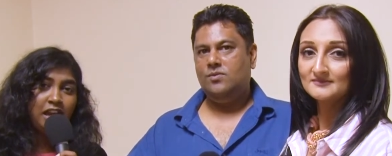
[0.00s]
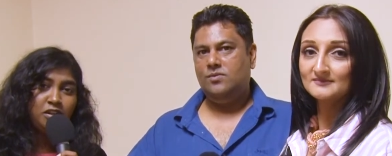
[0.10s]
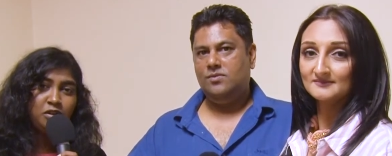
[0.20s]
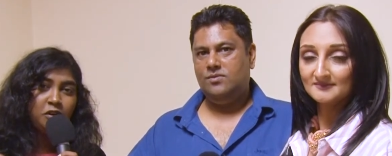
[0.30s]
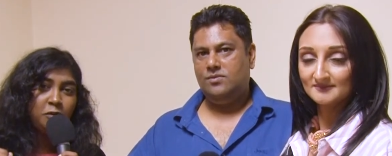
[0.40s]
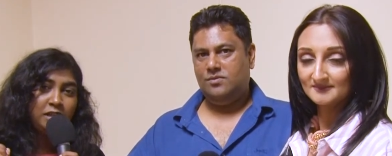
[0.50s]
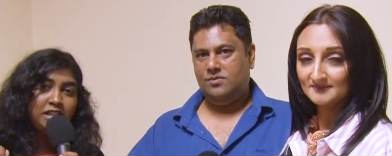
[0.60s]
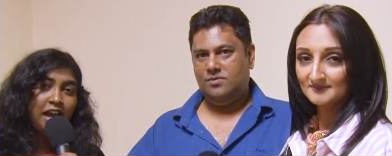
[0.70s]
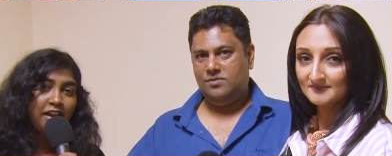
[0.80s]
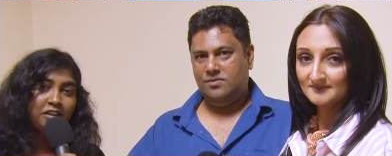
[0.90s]
Speaker 1: and you're going to be
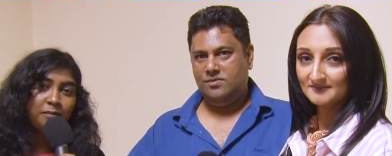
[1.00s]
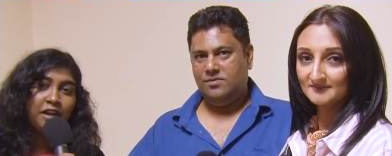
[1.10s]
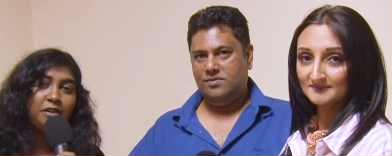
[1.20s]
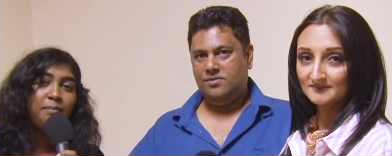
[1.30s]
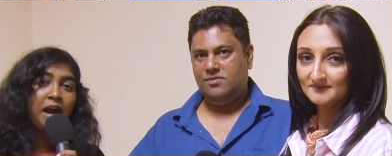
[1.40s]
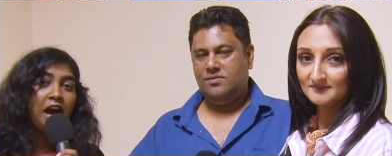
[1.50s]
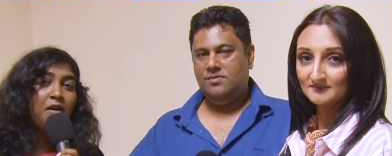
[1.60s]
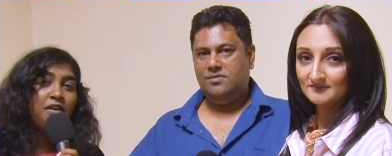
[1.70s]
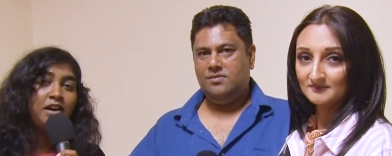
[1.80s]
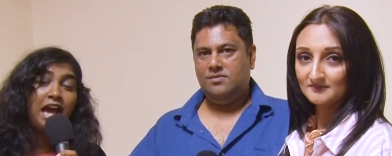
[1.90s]
touched by the
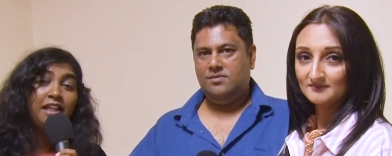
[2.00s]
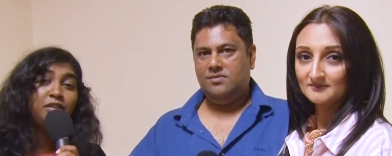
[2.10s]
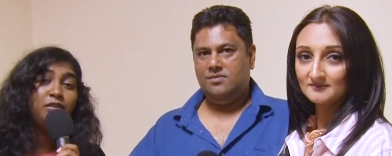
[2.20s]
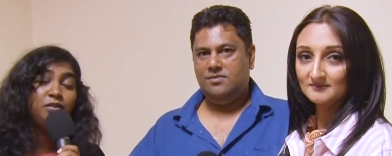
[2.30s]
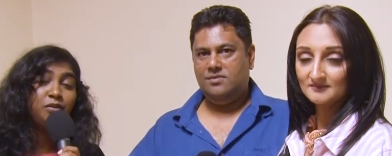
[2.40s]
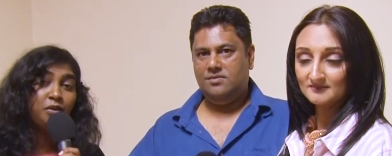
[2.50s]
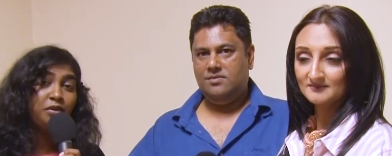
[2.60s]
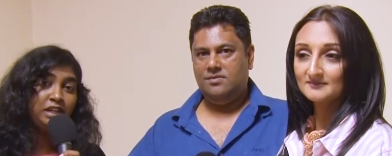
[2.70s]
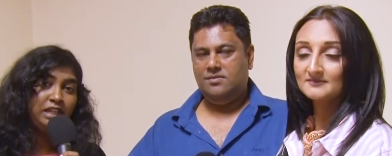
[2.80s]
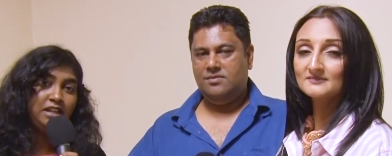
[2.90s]
power and the
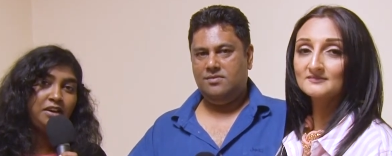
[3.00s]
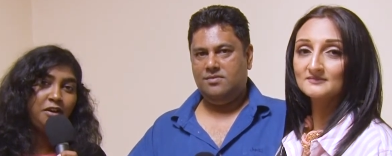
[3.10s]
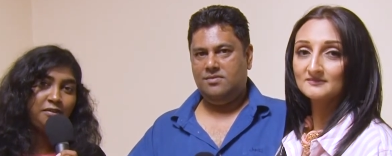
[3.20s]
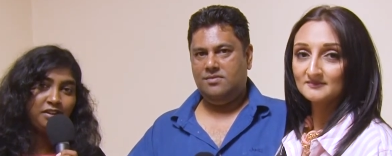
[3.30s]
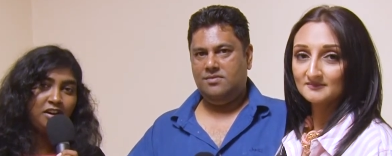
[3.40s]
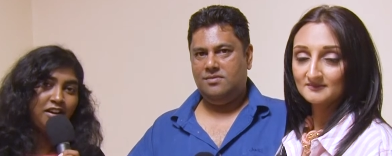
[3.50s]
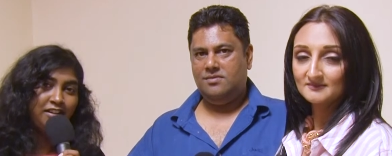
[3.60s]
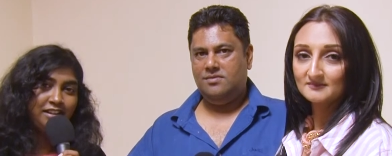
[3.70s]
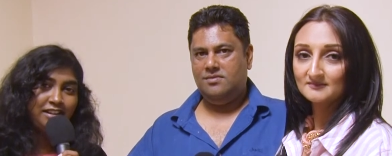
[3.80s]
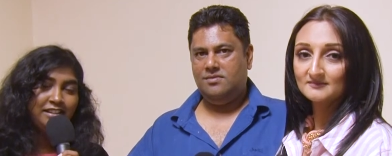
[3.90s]
glory of
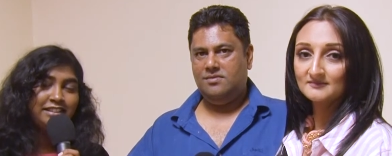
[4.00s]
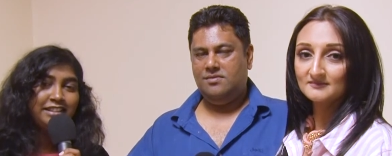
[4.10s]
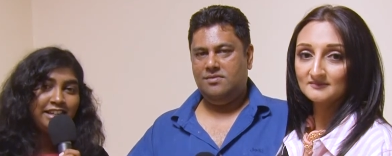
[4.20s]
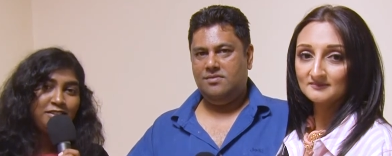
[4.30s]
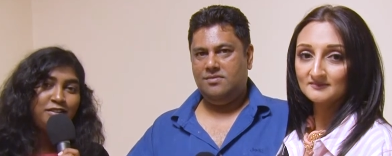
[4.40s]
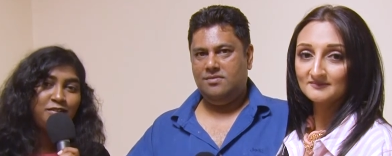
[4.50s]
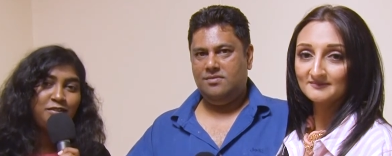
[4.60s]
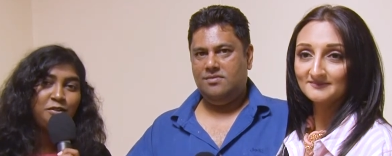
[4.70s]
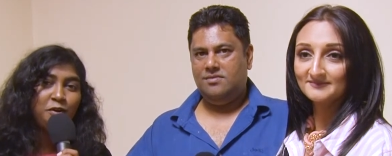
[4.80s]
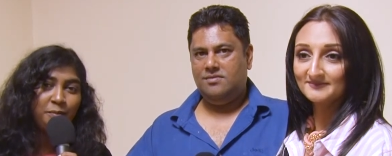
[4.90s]
God. Stay tuned
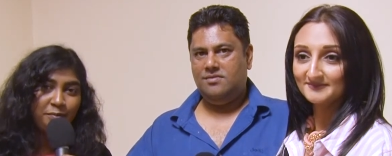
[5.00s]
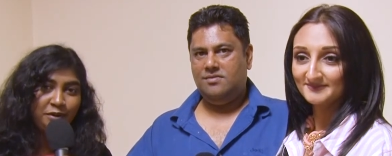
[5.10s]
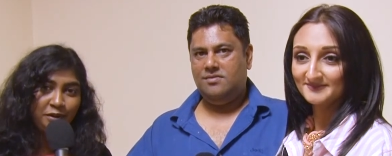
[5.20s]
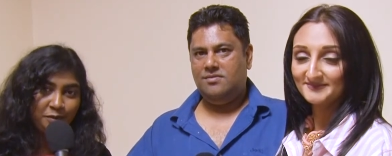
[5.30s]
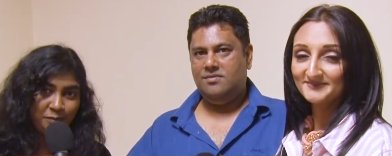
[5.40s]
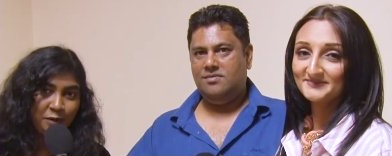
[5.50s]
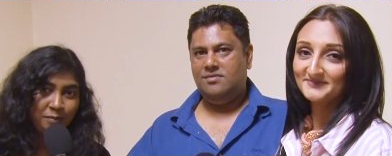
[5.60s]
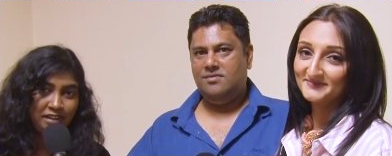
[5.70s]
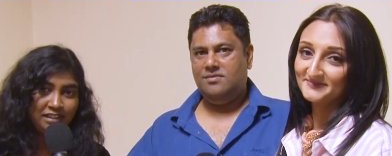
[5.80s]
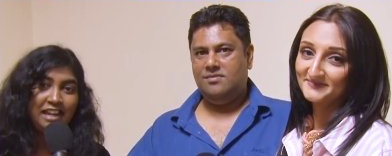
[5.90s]
to your miracle
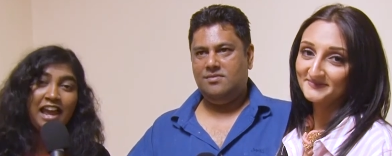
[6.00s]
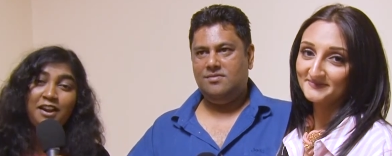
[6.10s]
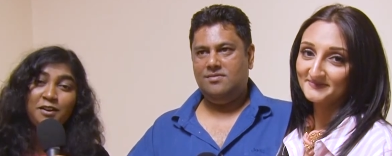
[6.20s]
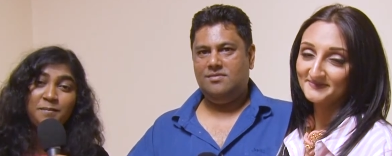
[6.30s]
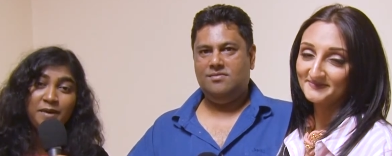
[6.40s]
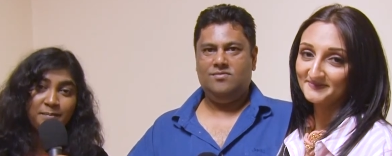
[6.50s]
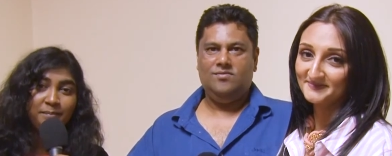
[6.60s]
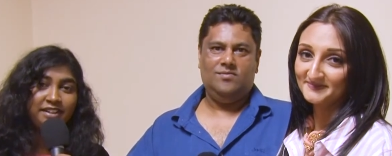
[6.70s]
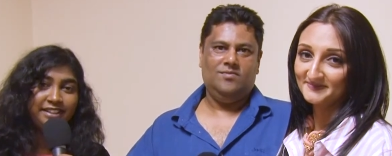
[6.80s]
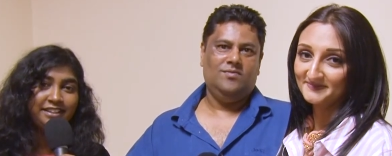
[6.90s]
moment and
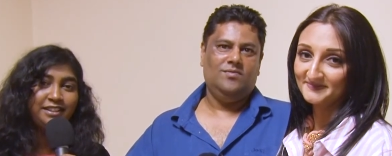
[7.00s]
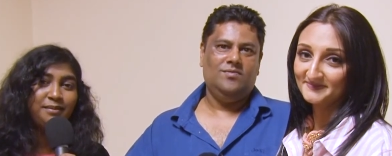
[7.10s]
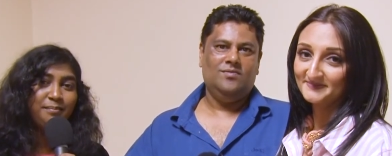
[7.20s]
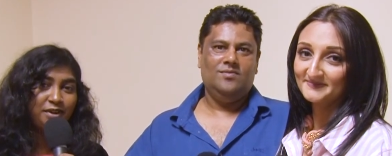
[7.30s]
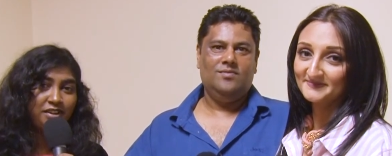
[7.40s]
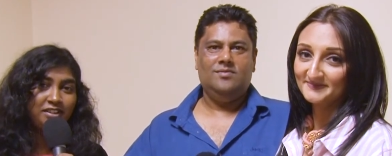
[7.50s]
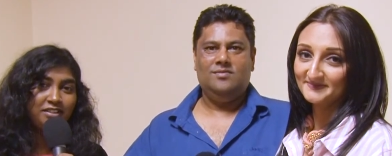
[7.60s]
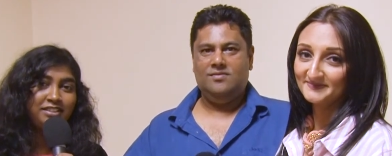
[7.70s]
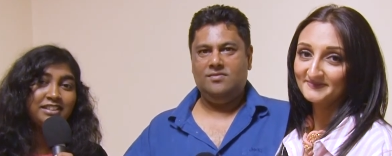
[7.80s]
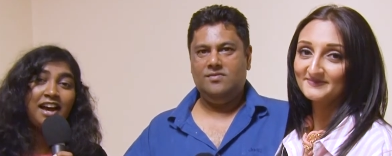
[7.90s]
remember,
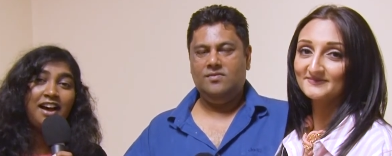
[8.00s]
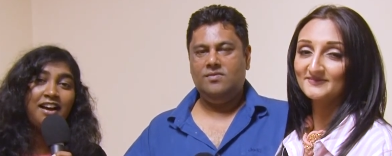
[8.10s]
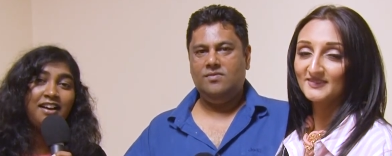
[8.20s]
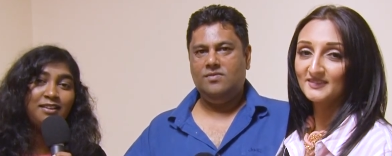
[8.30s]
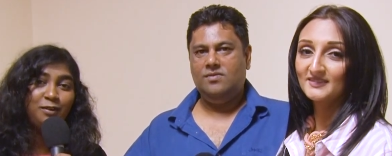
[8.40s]
miracles are